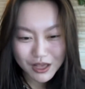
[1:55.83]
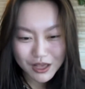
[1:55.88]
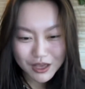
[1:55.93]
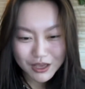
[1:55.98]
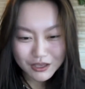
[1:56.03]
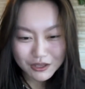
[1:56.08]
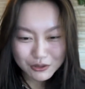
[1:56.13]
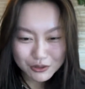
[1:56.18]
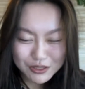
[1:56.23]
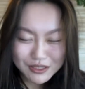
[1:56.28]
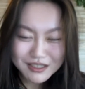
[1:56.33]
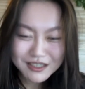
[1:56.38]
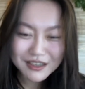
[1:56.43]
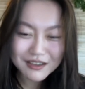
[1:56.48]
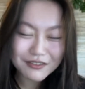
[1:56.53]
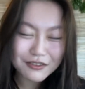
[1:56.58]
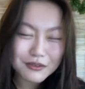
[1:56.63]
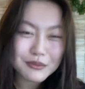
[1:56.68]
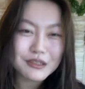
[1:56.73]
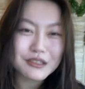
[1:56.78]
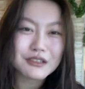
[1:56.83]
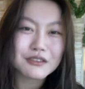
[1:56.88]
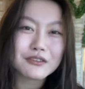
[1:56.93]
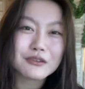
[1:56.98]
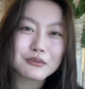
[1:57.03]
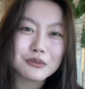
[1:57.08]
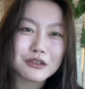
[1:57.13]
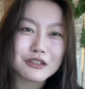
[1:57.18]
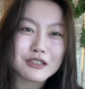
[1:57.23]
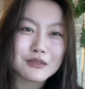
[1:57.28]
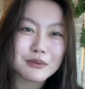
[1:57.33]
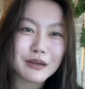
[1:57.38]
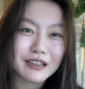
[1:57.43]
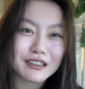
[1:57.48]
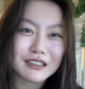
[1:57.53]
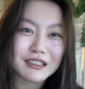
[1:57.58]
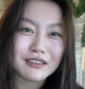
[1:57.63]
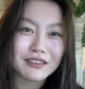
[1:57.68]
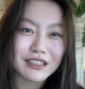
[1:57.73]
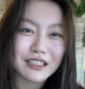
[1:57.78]
you see it from a different
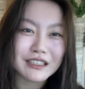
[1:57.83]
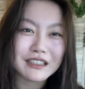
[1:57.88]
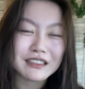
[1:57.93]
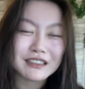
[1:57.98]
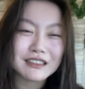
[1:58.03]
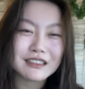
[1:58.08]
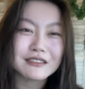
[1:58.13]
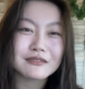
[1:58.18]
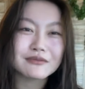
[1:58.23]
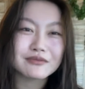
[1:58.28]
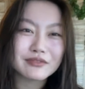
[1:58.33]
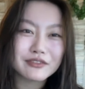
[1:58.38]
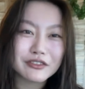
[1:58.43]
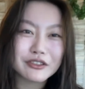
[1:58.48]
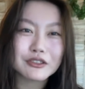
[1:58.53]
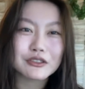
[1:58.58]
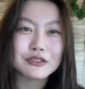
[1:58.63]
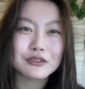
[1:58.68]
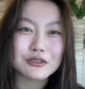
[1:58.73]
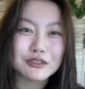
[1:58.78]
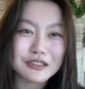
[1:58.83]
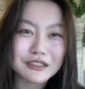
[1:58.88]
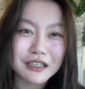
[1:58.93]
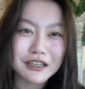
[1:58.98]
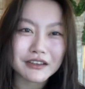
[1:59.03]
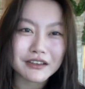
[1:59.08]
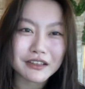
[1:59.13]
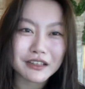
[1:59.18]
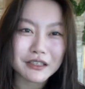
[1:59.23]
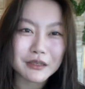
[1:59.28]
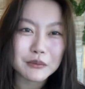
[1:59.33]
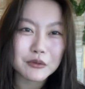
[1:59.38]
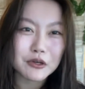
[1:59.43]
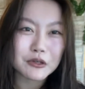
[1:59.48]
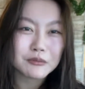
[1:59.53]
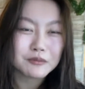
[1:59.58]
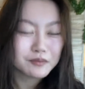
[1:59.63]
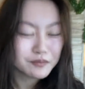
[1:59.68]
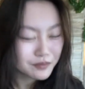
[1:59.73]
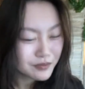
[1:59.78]
perspective and it doesn't feel so scary anymore.
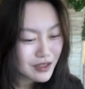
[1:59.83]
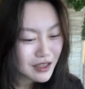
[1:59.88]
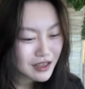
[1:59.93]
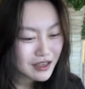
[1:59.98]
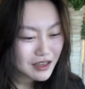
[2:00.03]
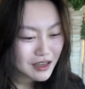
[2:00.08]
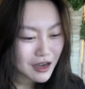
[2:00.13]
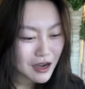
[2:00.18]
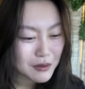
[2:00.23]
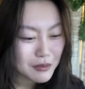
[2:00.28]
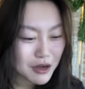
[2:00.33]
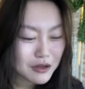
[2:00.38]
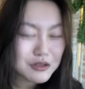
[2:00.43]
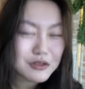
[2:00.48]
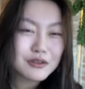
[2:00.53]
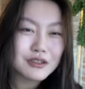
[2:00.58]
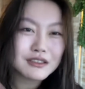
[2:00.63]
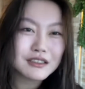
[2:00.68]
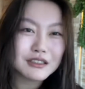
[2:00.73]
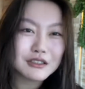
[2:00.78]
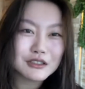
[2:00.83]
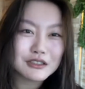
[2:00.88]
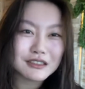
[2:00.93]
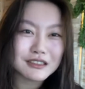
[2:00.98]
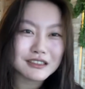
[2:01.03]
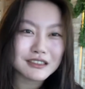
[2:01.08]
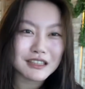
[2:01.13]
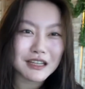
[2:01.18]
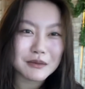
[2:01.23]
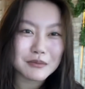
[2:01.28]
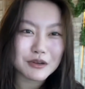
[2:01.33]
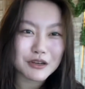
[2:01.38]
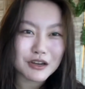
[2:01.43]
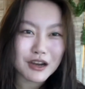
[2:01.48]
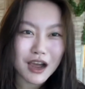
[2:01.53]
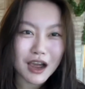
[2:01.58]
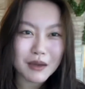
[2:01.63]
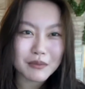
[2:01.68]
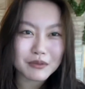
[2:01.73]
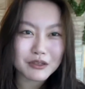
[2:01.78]
Also, a little disclaimer,
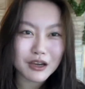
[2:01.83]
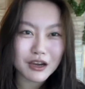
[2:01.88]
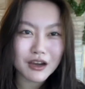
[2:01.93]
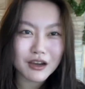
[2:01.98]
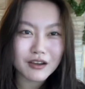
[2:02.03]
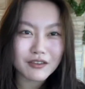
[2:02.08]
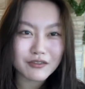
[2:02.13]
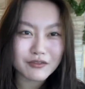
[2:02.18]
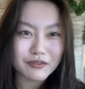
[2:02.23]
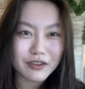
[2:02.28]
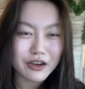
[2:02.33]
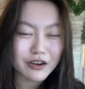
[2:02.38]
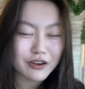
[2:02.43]
I'm not very